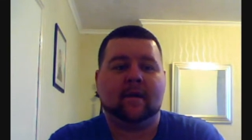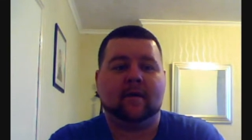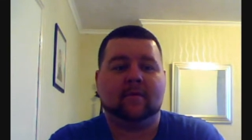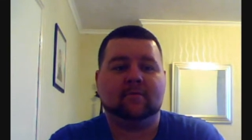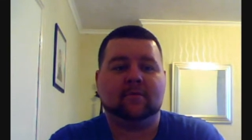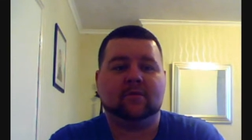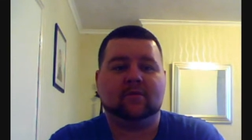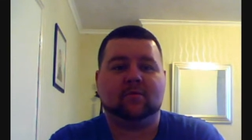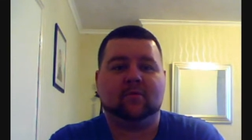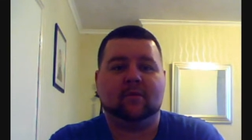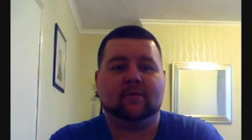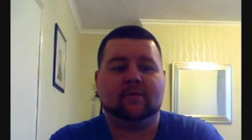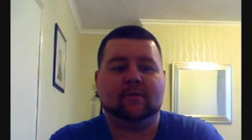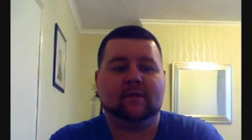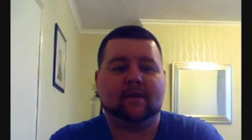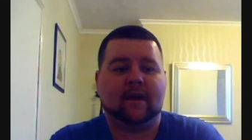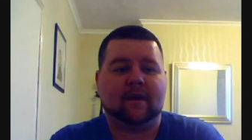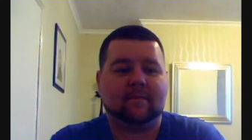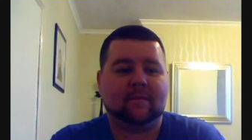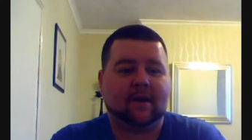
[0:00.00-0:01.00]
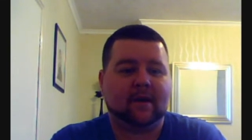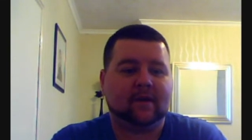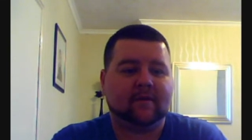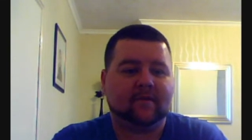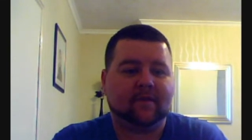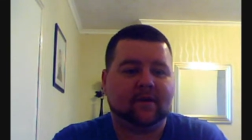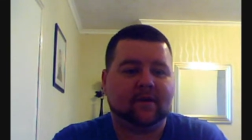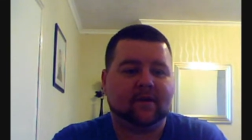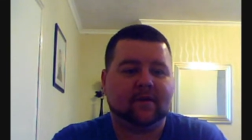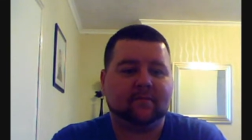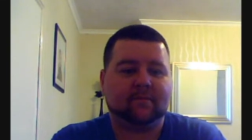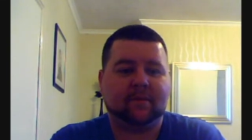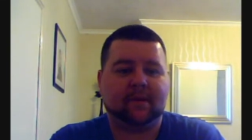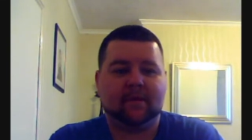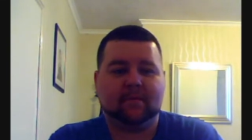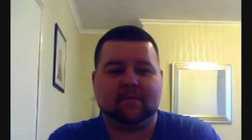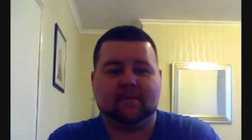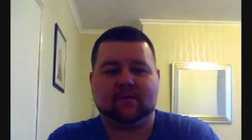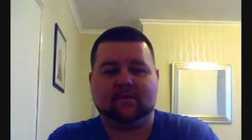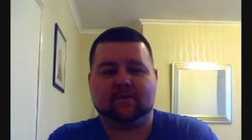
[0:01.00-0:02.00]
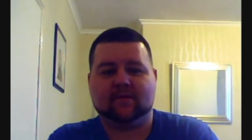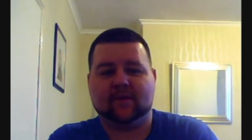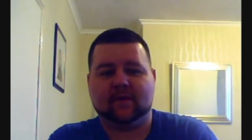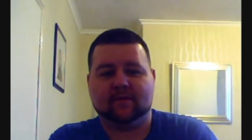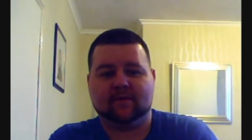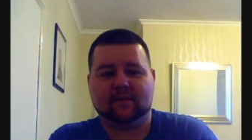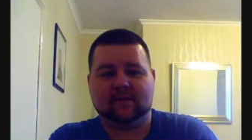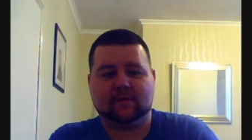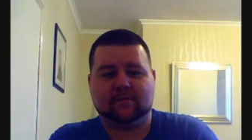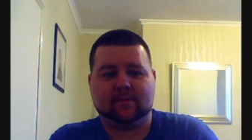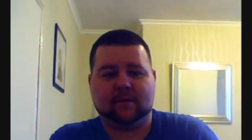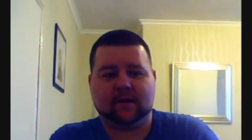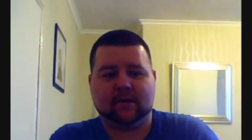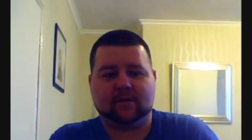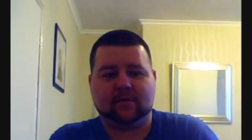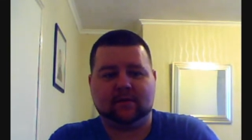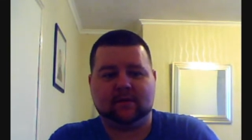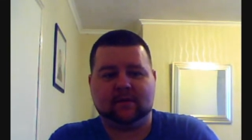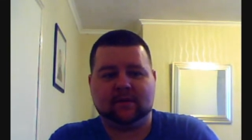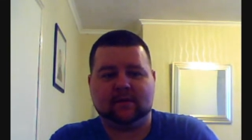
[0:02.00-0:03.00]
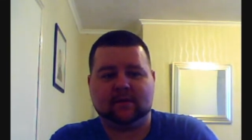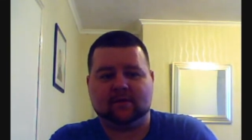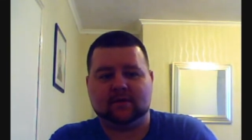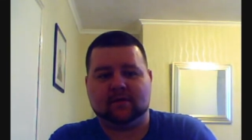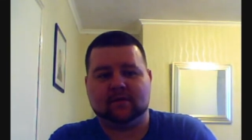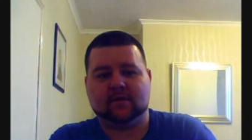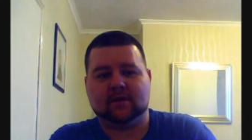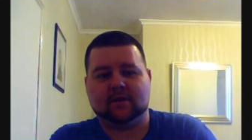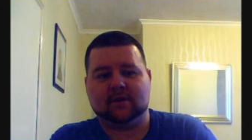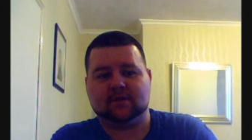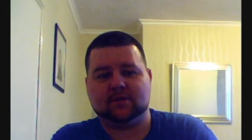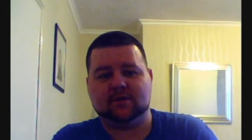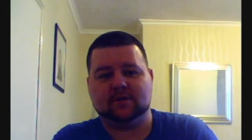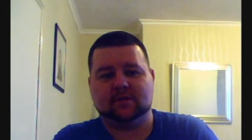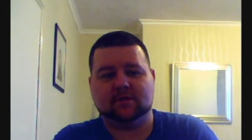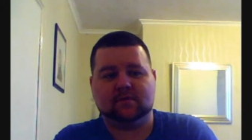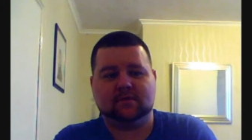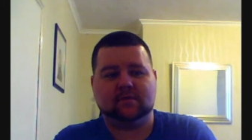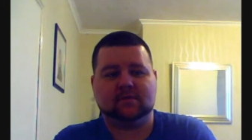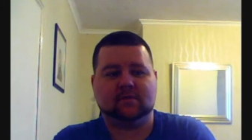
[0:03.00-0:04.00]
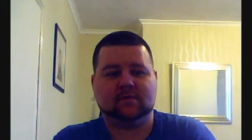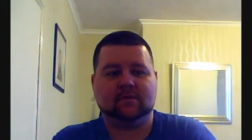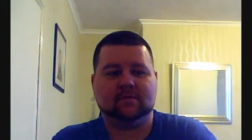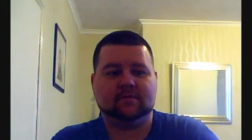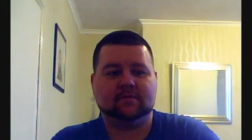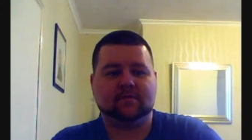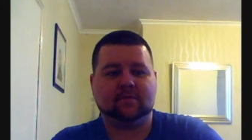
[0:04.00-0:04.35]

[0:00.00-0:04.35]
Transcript: I'm just worried that I might have hurt people's feelings by doing these auditions.